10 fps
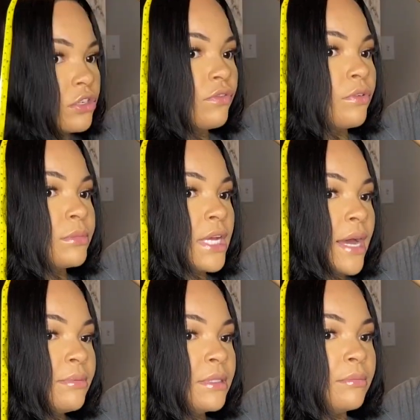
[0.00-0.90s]
So from
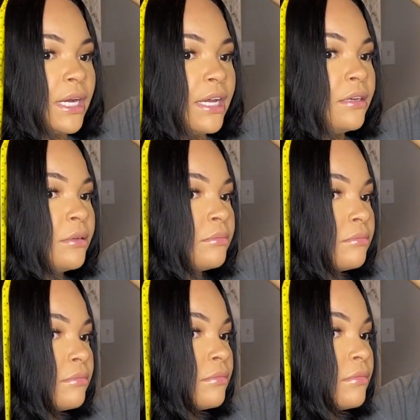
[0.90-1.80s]
top to bottom,
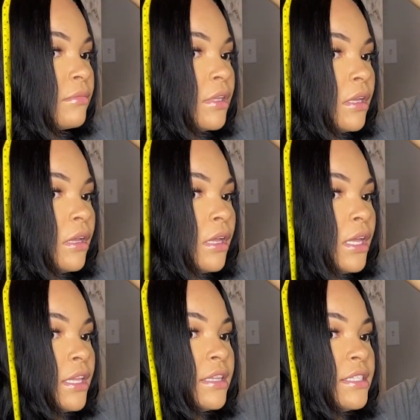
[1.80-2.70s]

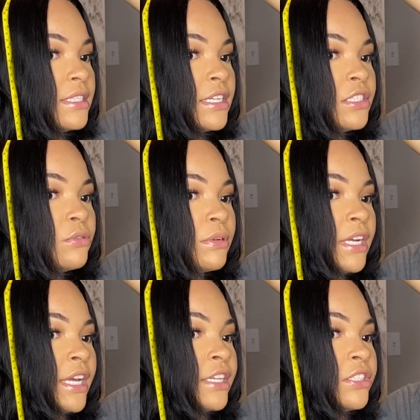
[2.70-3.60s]
this is 20
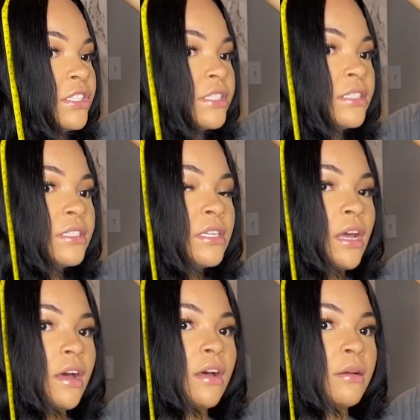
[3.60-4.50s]
inches.
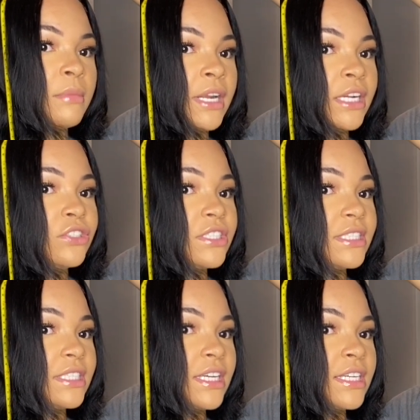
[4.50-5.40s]
And as you can
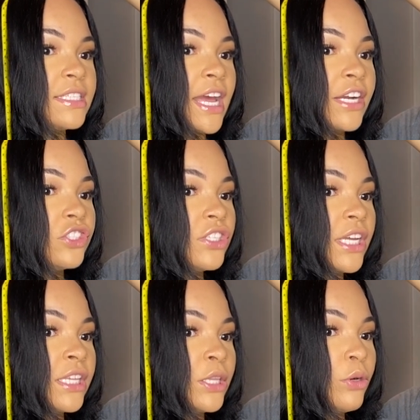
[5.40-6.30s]
see, it's actually a
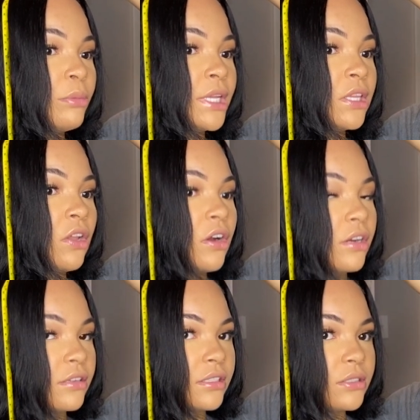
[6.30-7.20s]
little bit
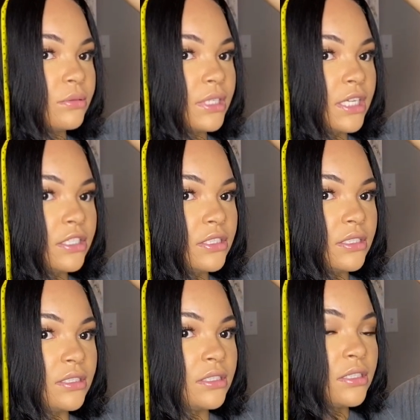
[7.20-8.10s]
longer than 20
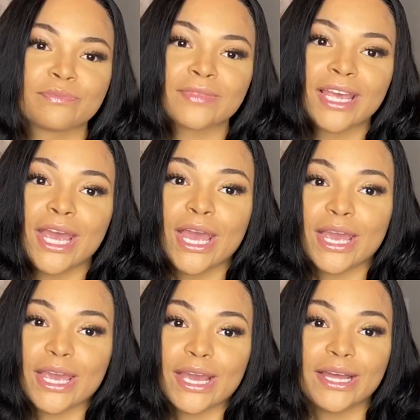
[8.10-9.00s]
inches.
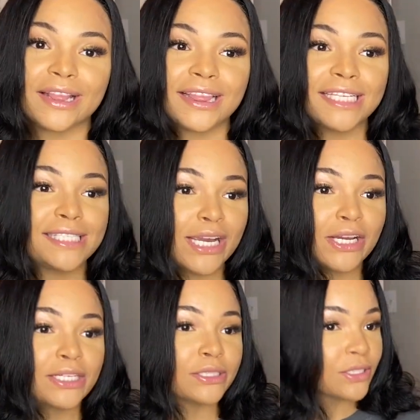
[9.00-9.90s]
Yeah, this hair
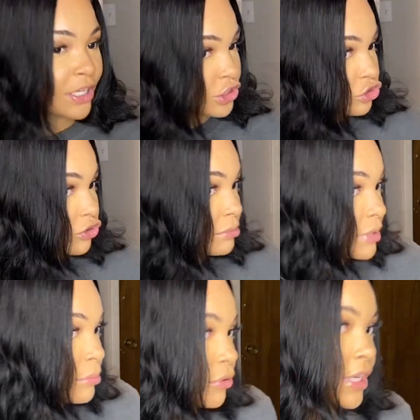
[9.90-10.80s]
is extremely
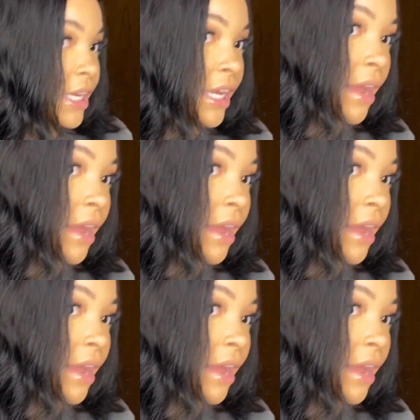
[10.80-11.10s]
pretty.